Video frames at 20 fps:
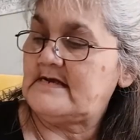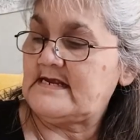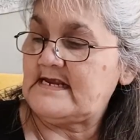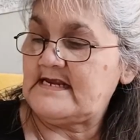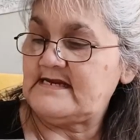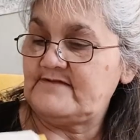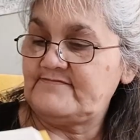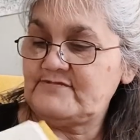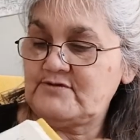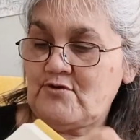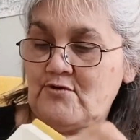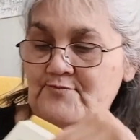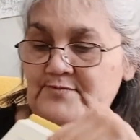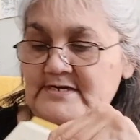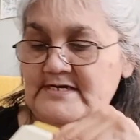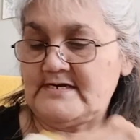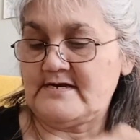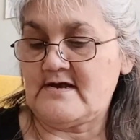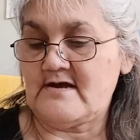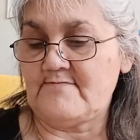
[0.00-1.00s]
and if you
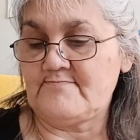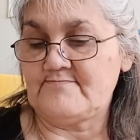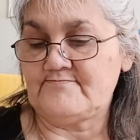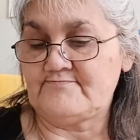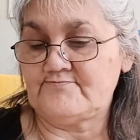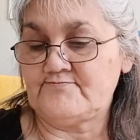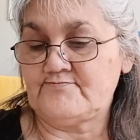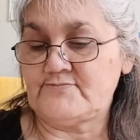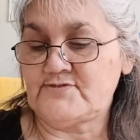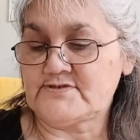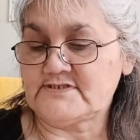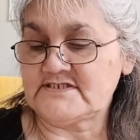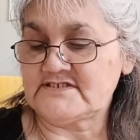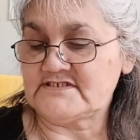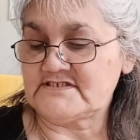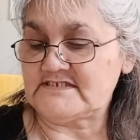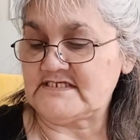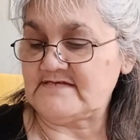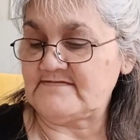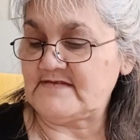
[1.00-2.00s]
open it up, you can
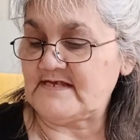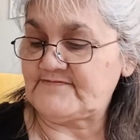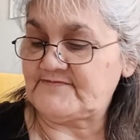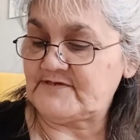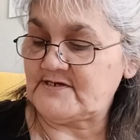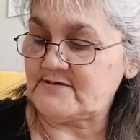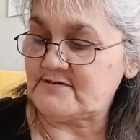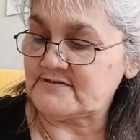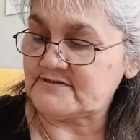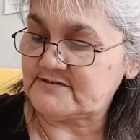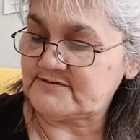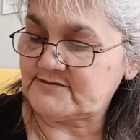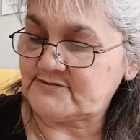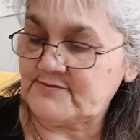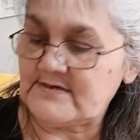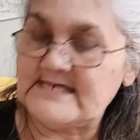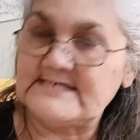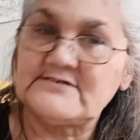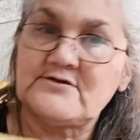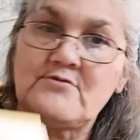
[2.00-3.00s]
see that there's
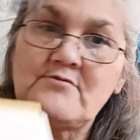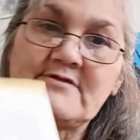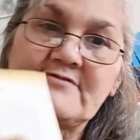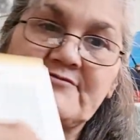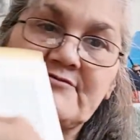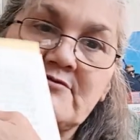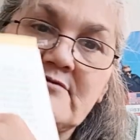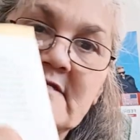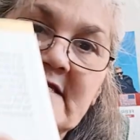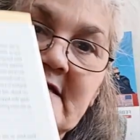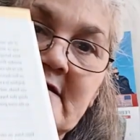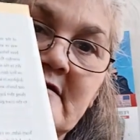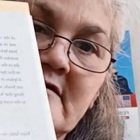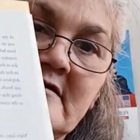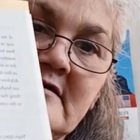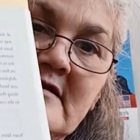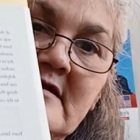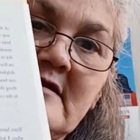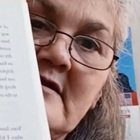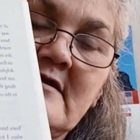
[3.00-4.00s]
thread going through here.
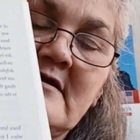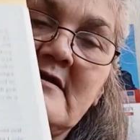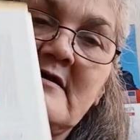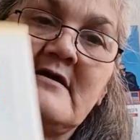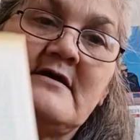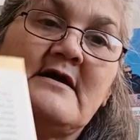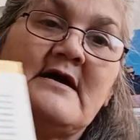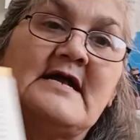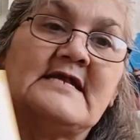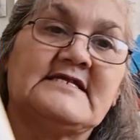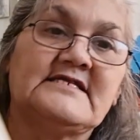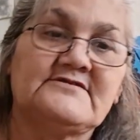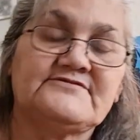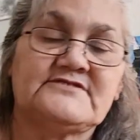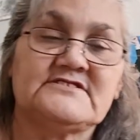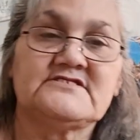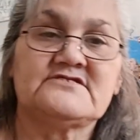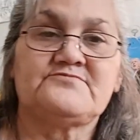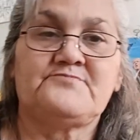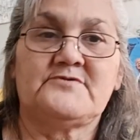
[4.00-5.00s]
I get
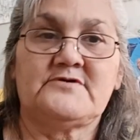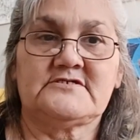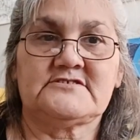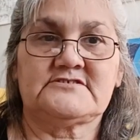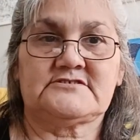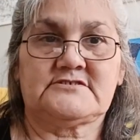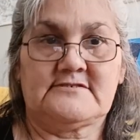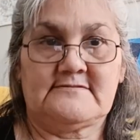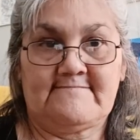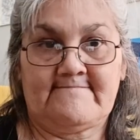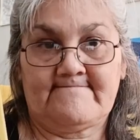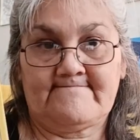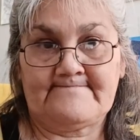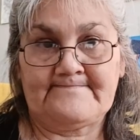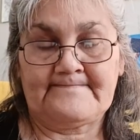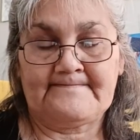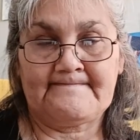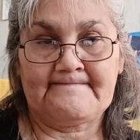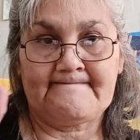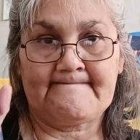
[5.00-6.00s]
these books,
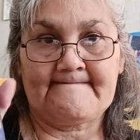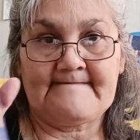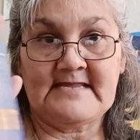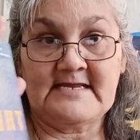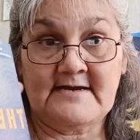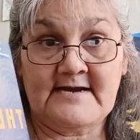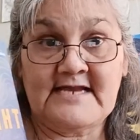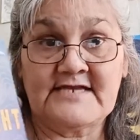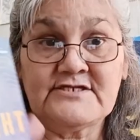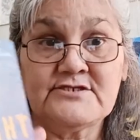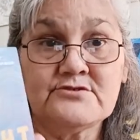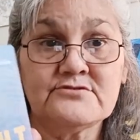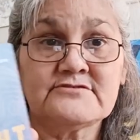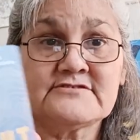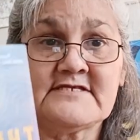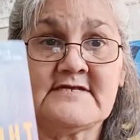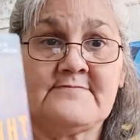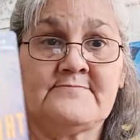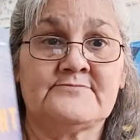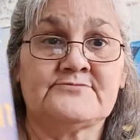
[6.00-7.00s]
and I use
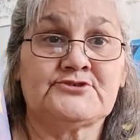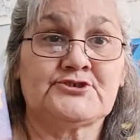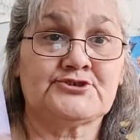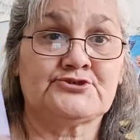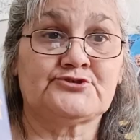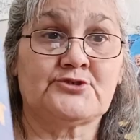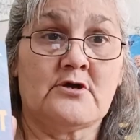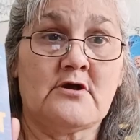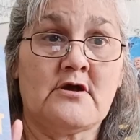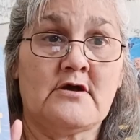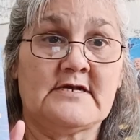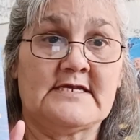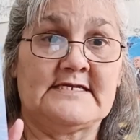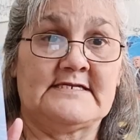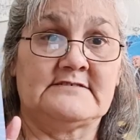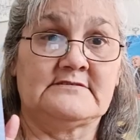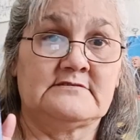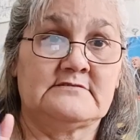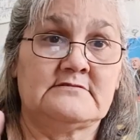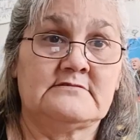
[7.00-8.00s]
them to draw
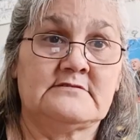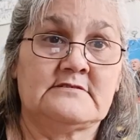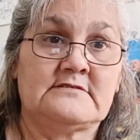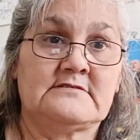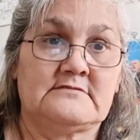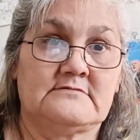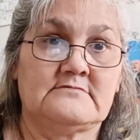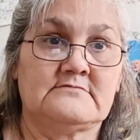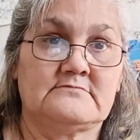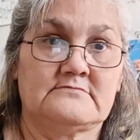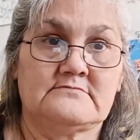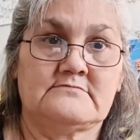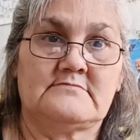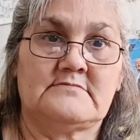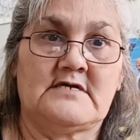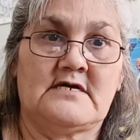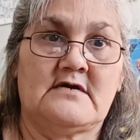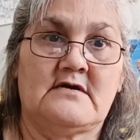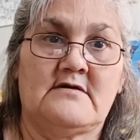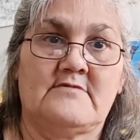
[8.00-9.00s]
in.
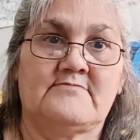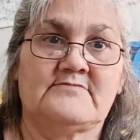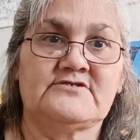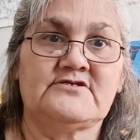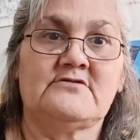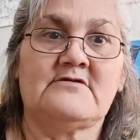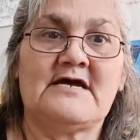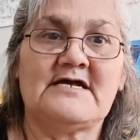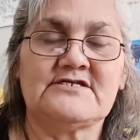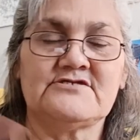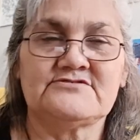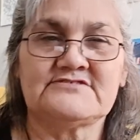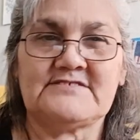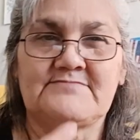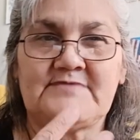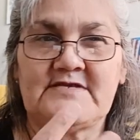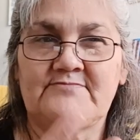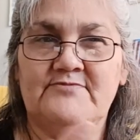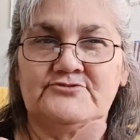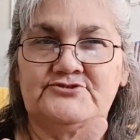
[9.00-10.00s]
You know how you see
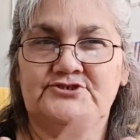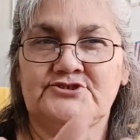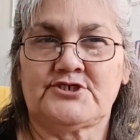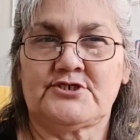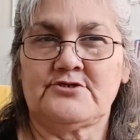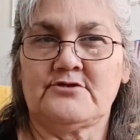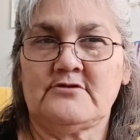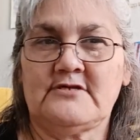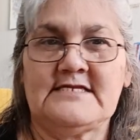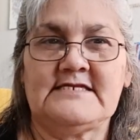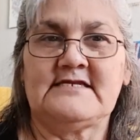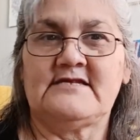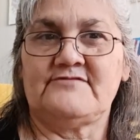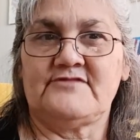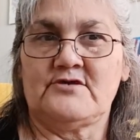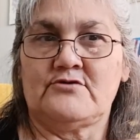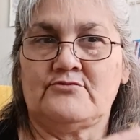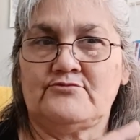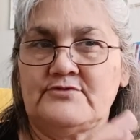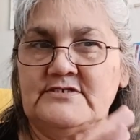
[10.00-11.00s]
people journaling and
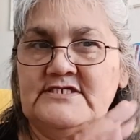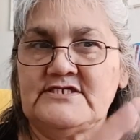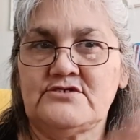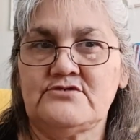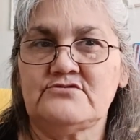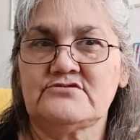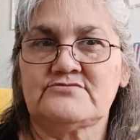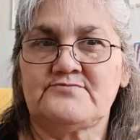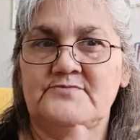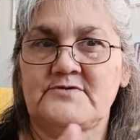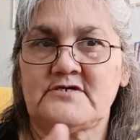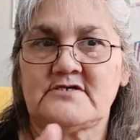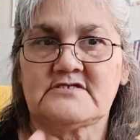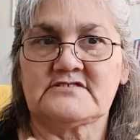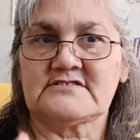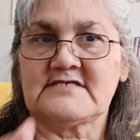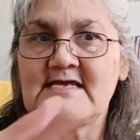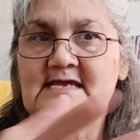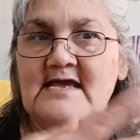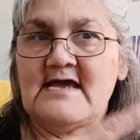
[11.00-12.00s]
they'll reuse
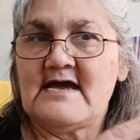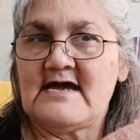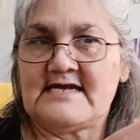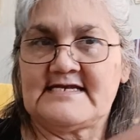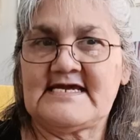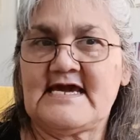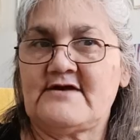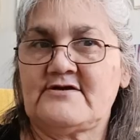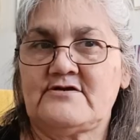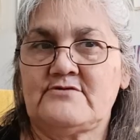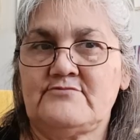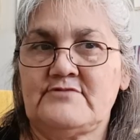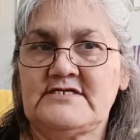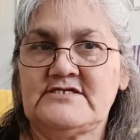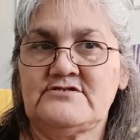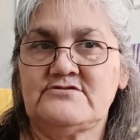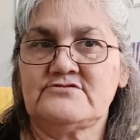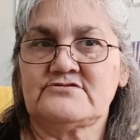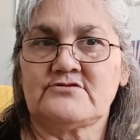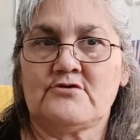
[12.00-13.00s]
books, like how to
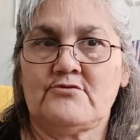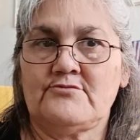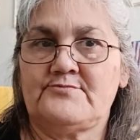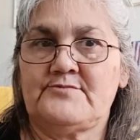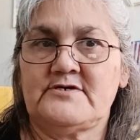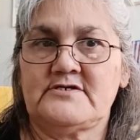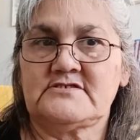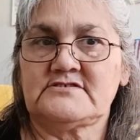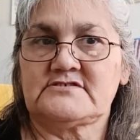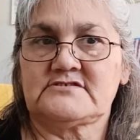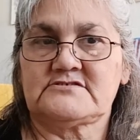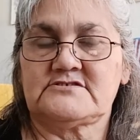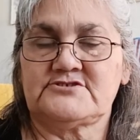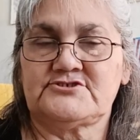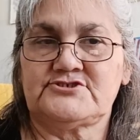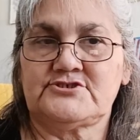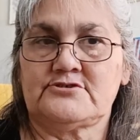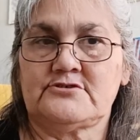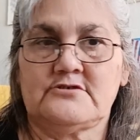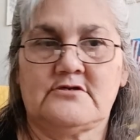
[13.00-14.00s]
reuse old books to
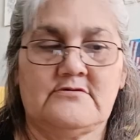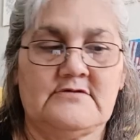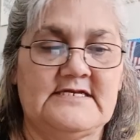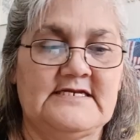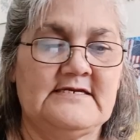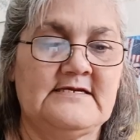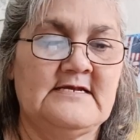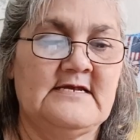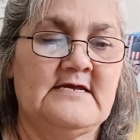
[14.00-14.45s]
journal in?